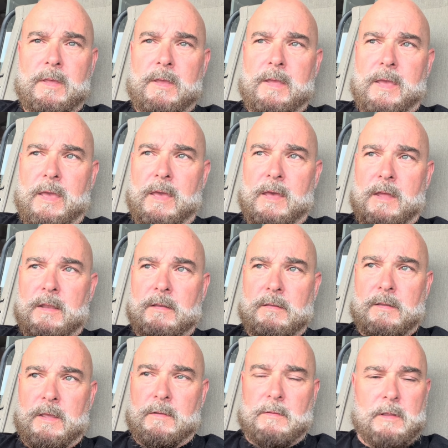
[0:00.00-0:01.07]
and
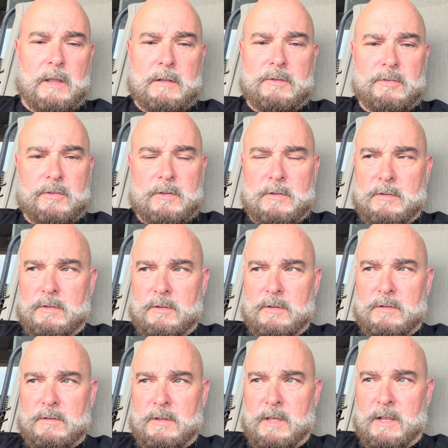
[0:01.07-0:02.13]

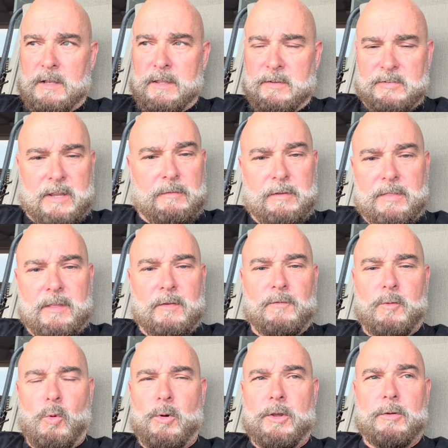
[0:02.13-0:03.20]
it lists everything
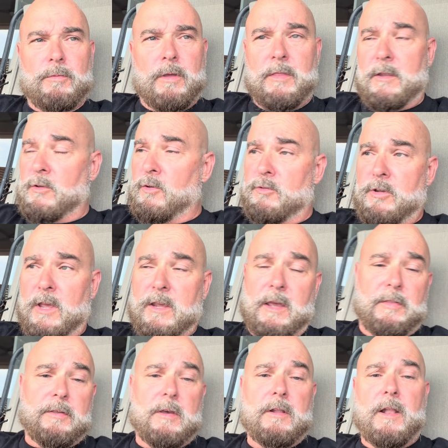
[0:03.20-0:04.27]
for you, and then you check
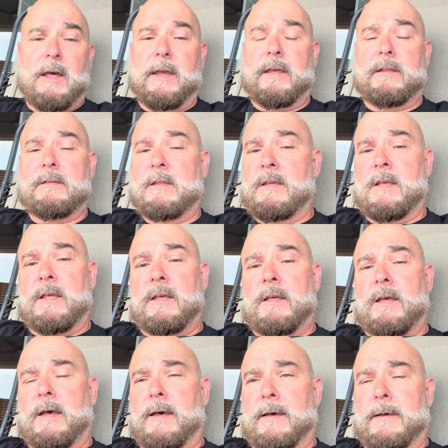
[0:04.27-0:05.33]
out the client
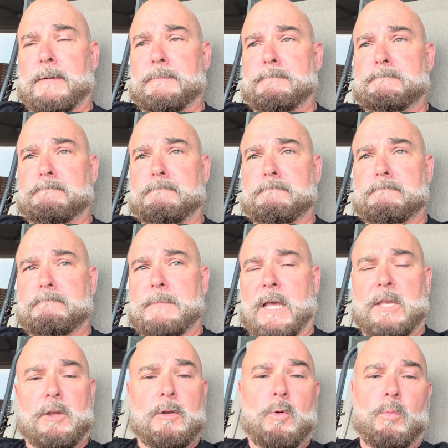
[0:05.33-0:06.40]

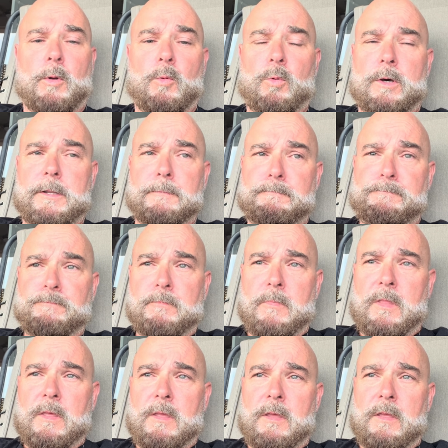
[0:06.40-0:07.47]
like you normally would.
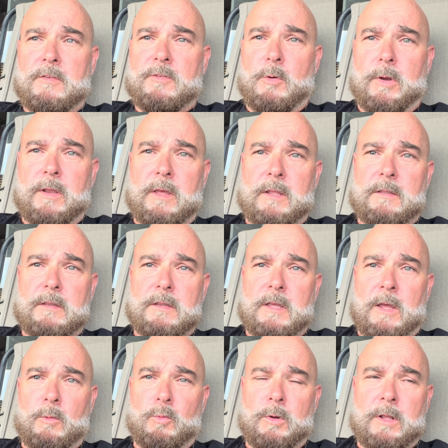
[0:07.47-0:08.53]
So it
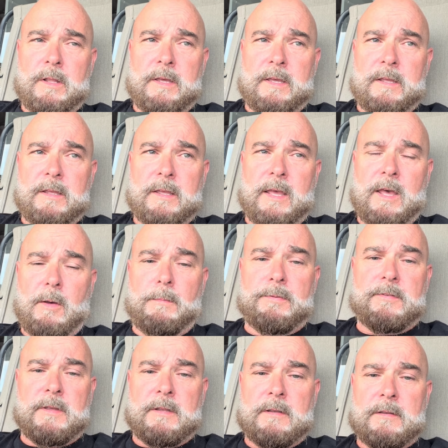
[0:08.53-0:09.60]
really
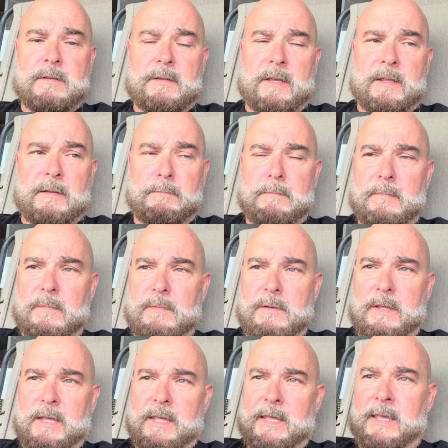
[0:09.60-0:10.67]
helps in
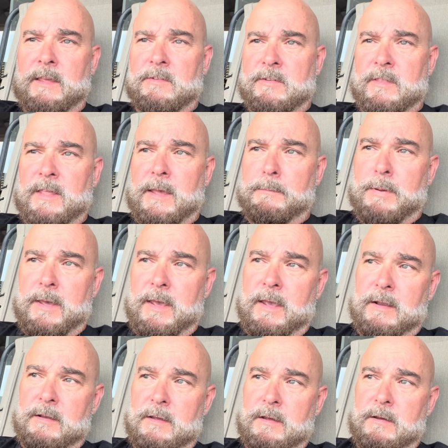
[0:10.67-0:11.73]
easing that
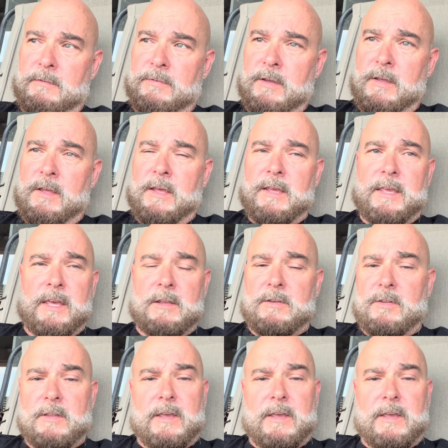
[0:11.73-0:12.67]
pain of getting to the